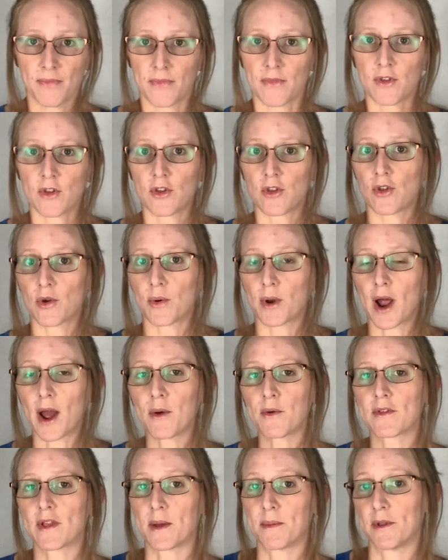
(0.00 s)
So what I
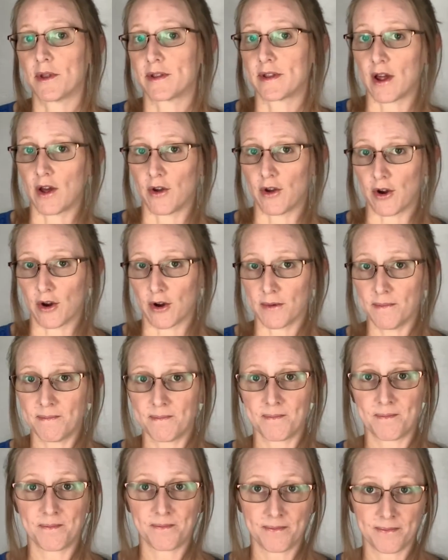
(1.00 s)
was able to tell her
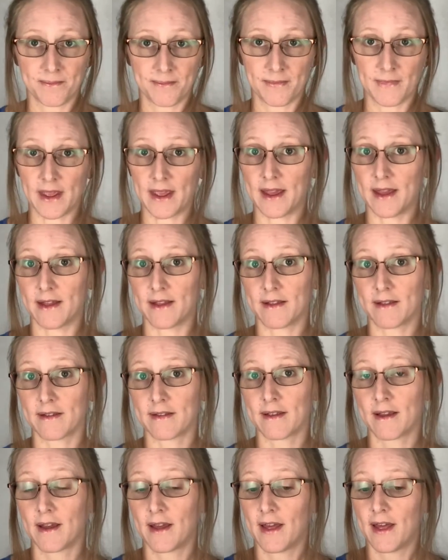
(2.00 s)

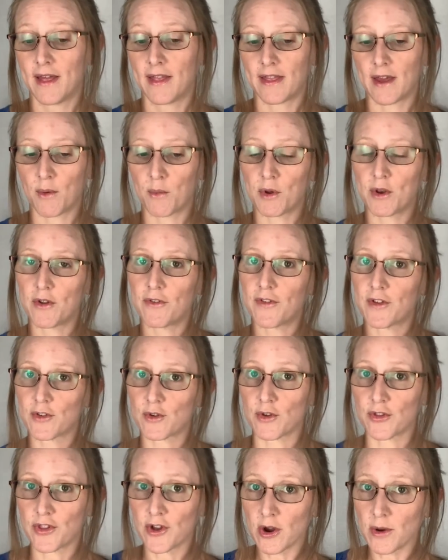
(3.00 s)
is that when a
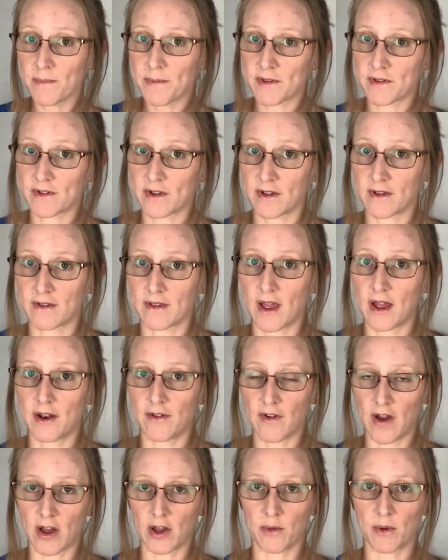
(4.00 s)
physical therapist does an
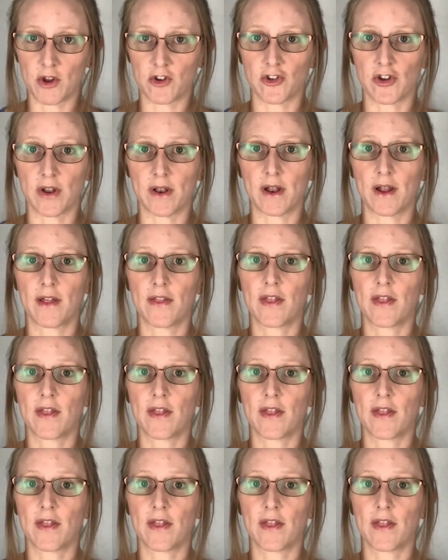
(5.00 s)
evaluation,